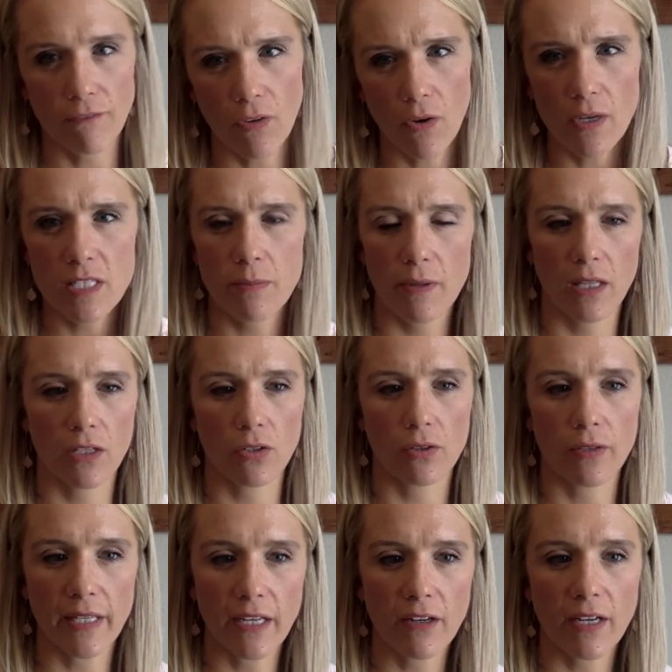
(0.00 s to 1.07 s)
Always been a
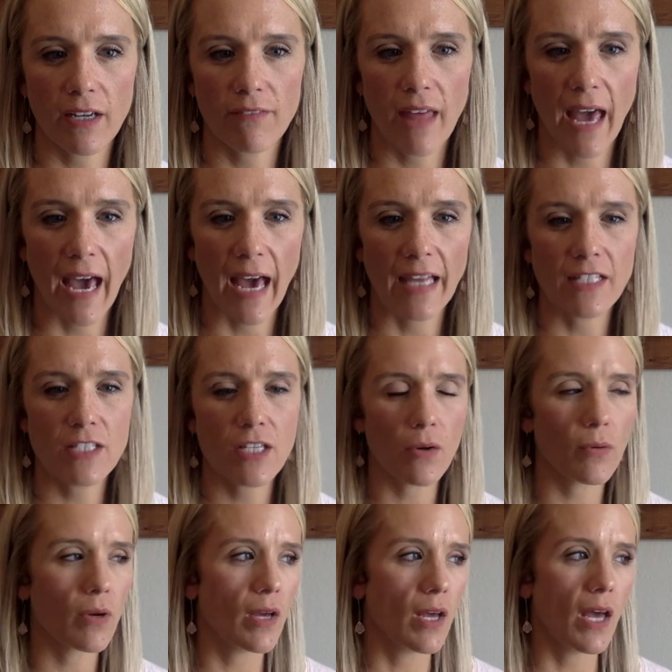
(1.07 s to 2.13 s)
little leery of that.
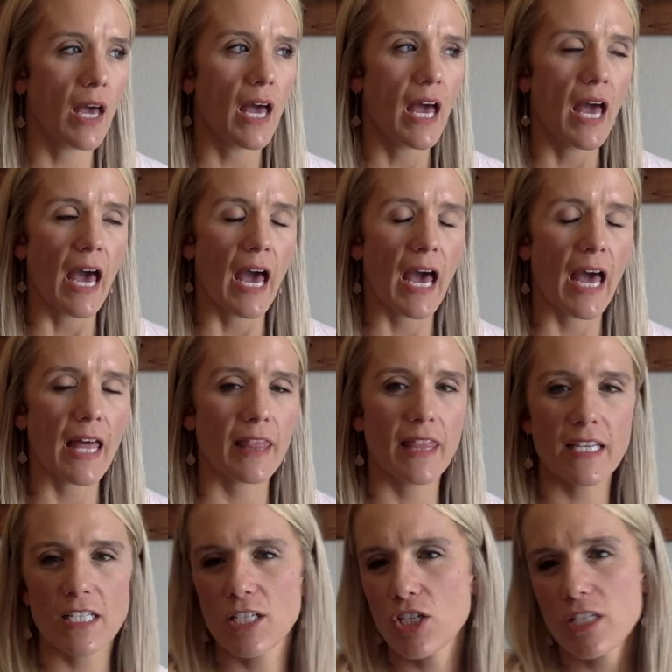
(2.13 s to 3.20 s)
So
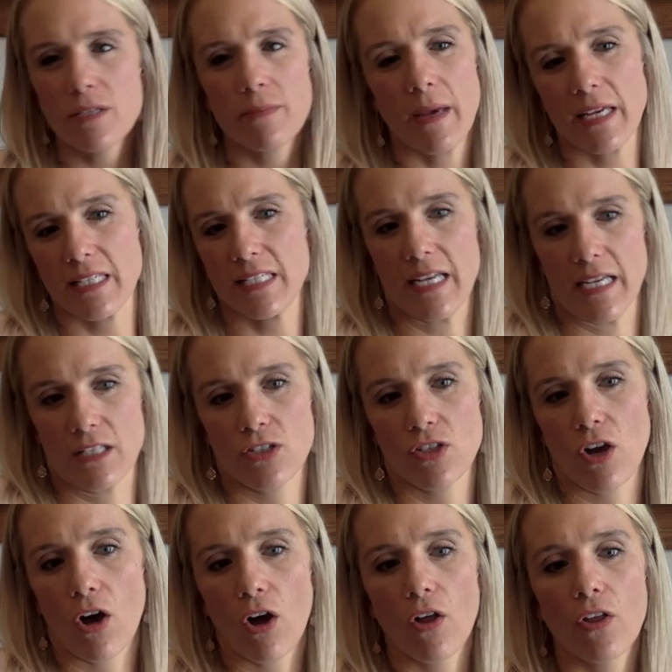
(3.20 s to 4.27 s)
then it just makes sense,
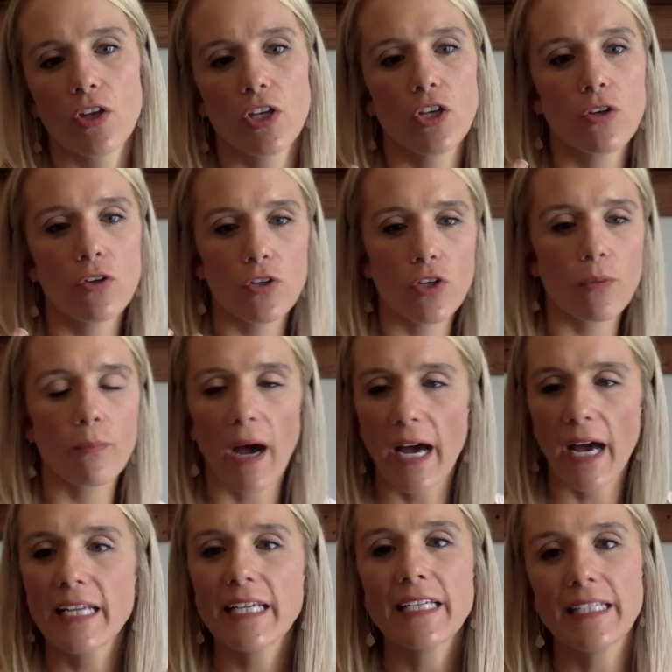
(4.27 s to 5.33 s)
y'all. Your
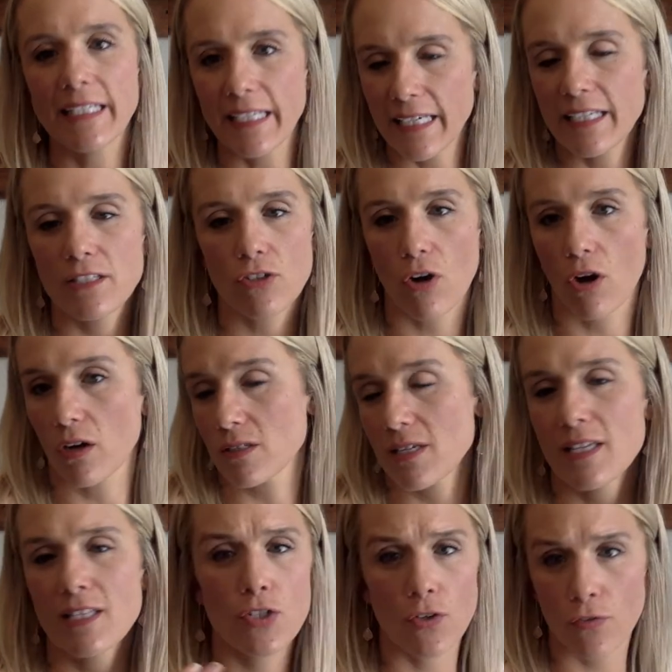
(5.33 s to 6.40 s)
body needs carbs.
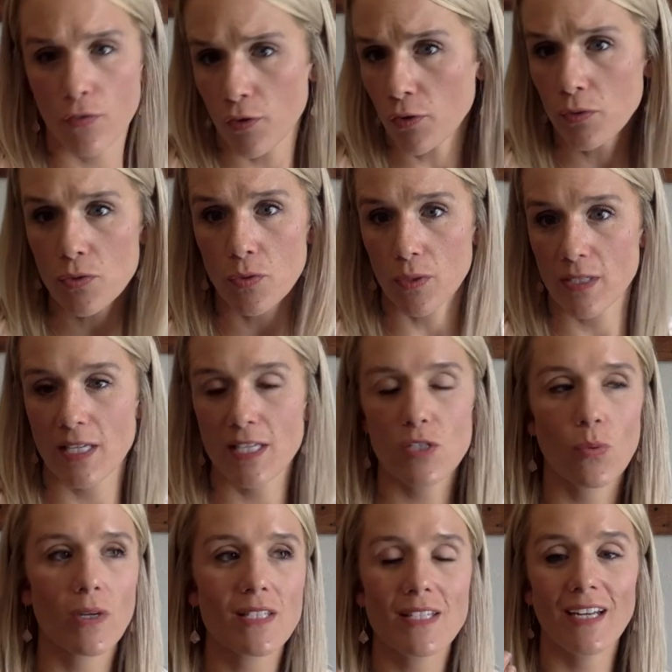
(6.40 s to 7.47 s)
It's your fuel source. It's
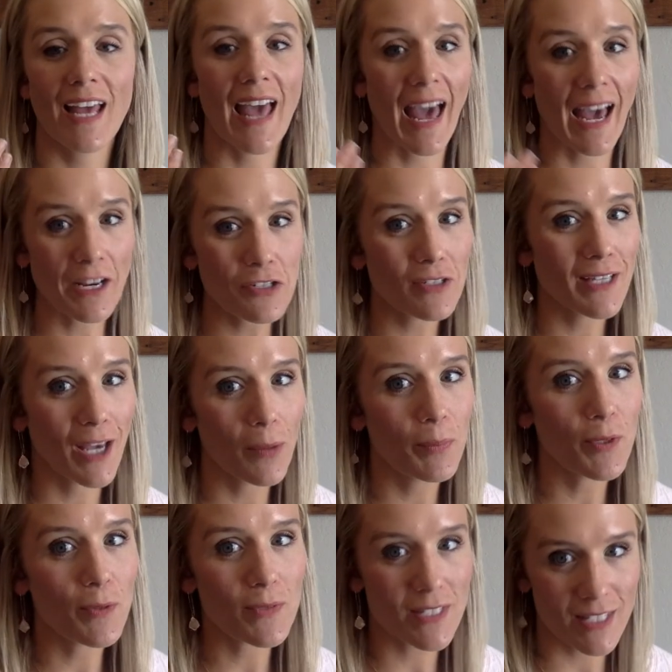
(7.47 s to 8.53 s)
what's going to actually help
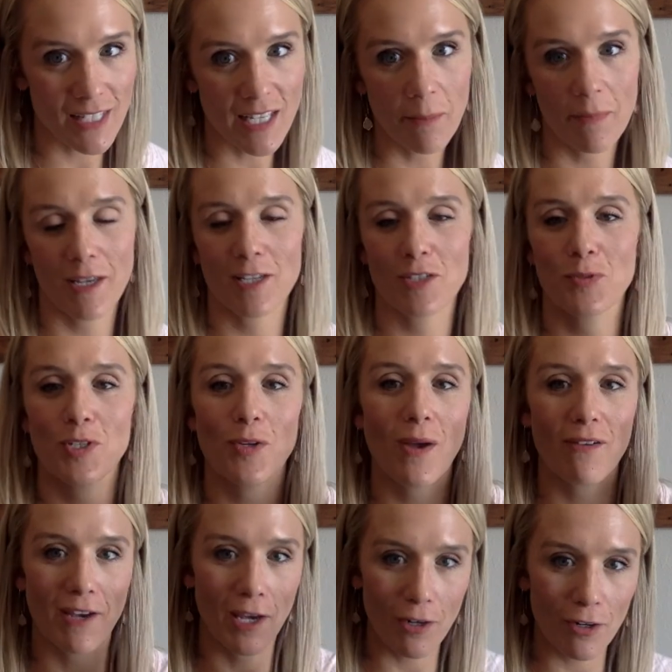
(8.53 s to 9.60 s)
you sleep, because when you
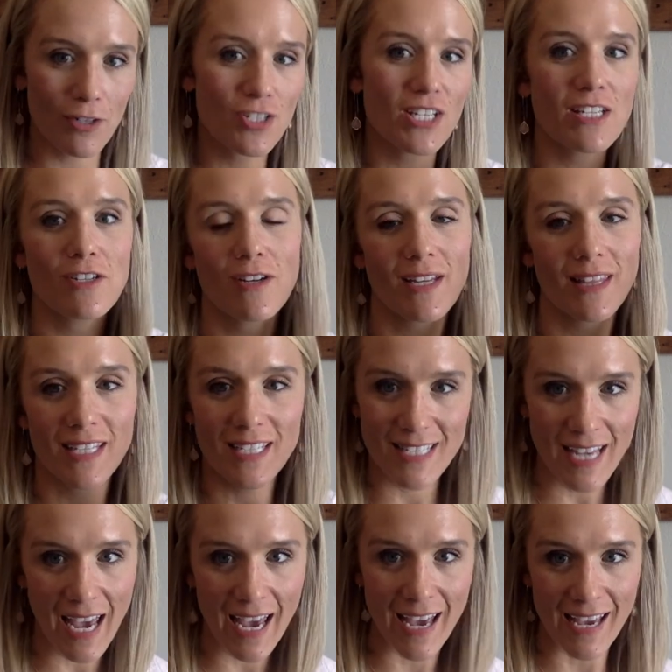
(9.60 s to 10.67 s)
have energy during the
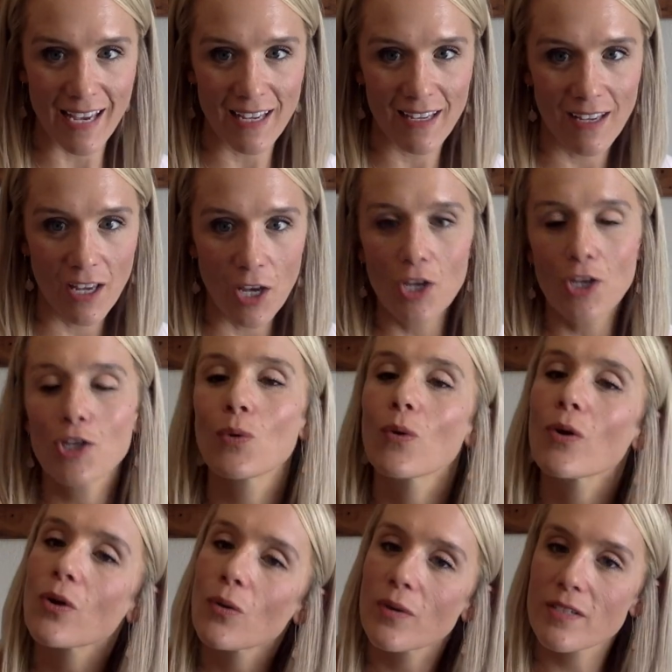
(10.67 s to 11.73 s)
day, you
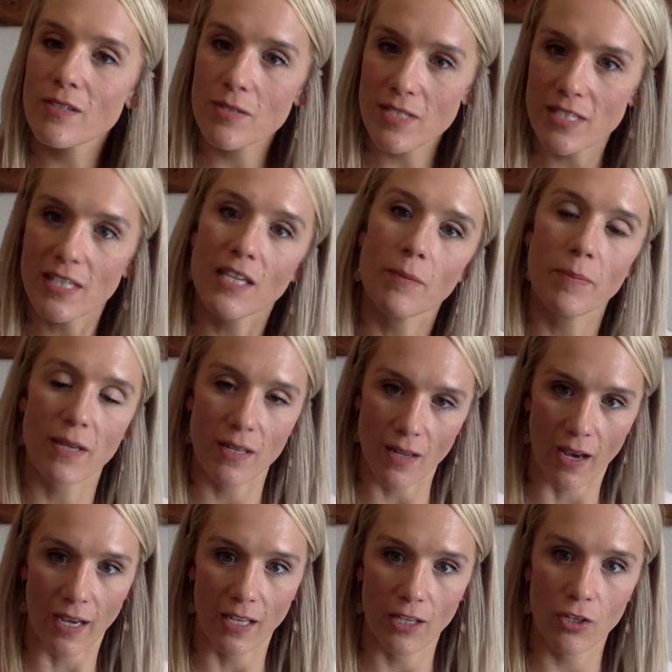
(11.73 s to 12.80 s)
are going to sleep at
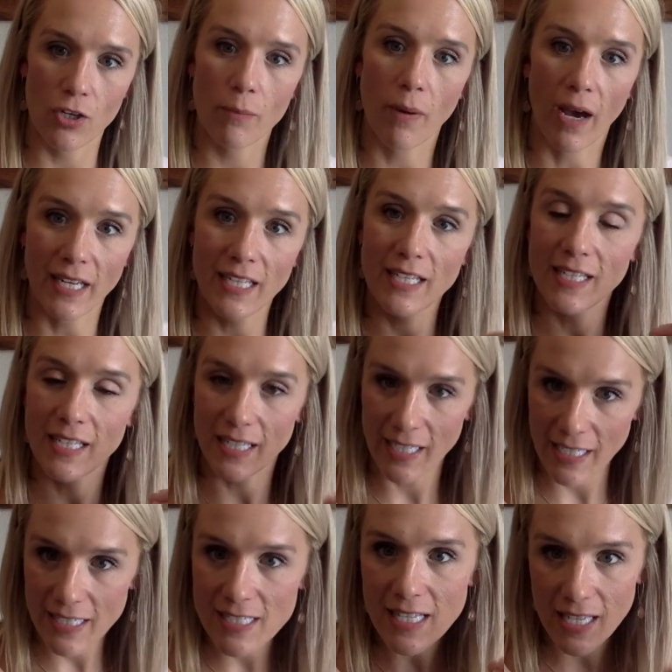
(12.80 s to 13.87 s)
night. Your body
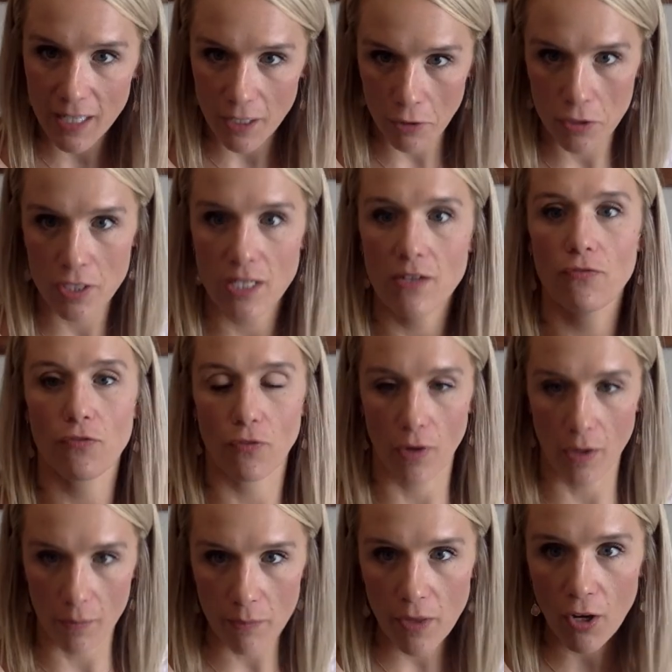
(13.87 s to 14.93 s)
needs the energy
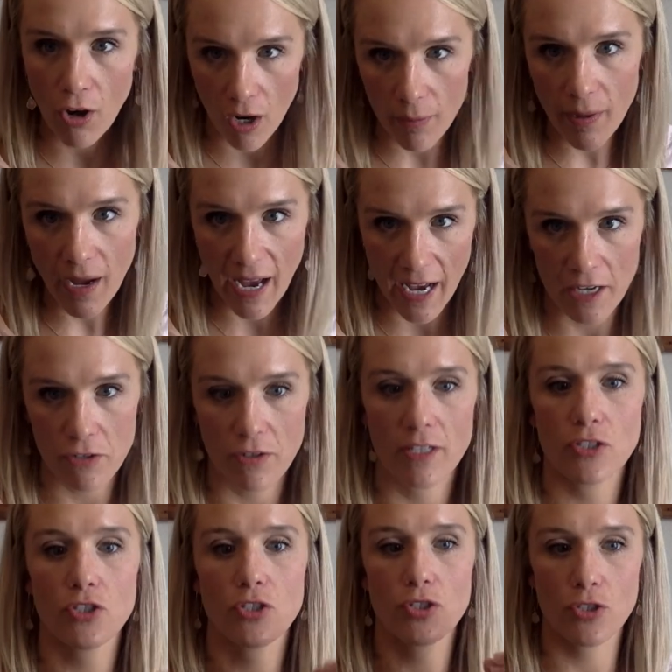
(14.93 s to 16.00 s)
from the
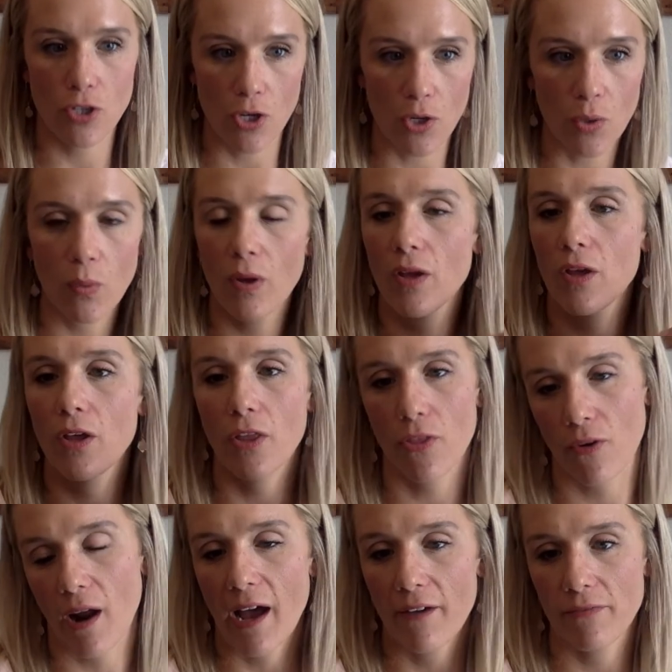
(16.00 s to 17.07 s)
carbohydrates to
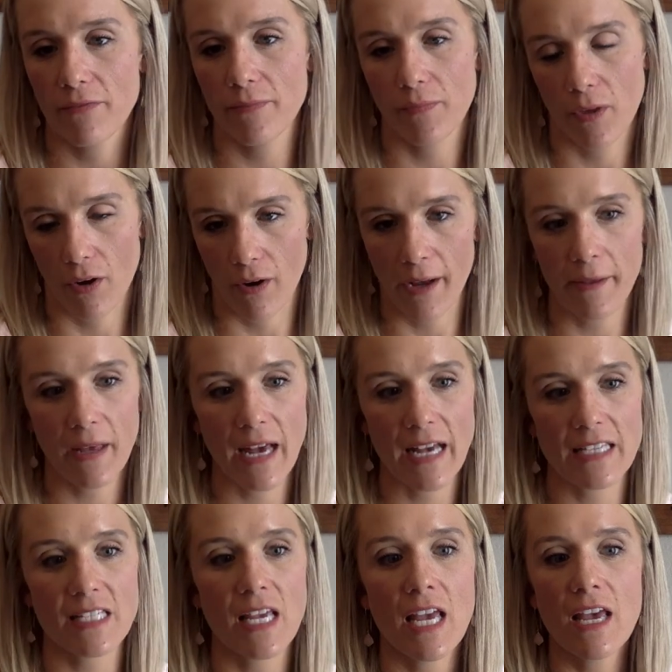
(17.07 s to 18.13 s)
thrive. All right,
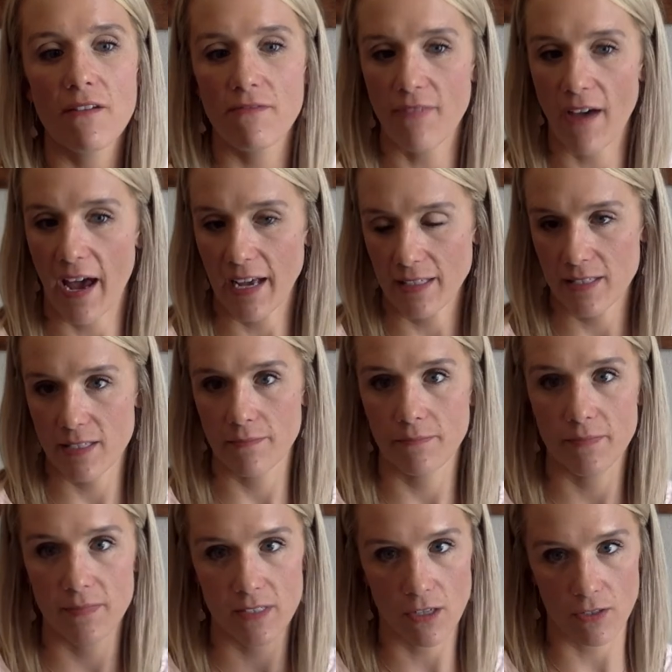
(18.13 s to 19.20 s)
guys? Fats.
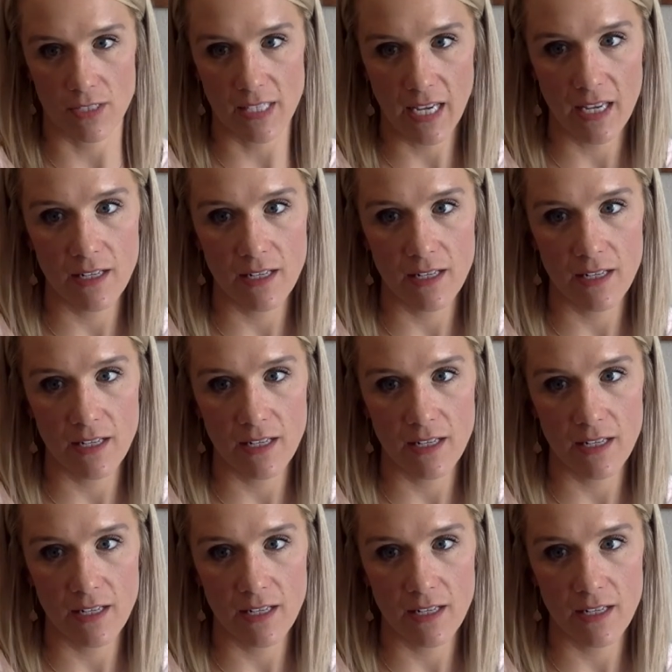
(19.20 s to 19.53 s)
It's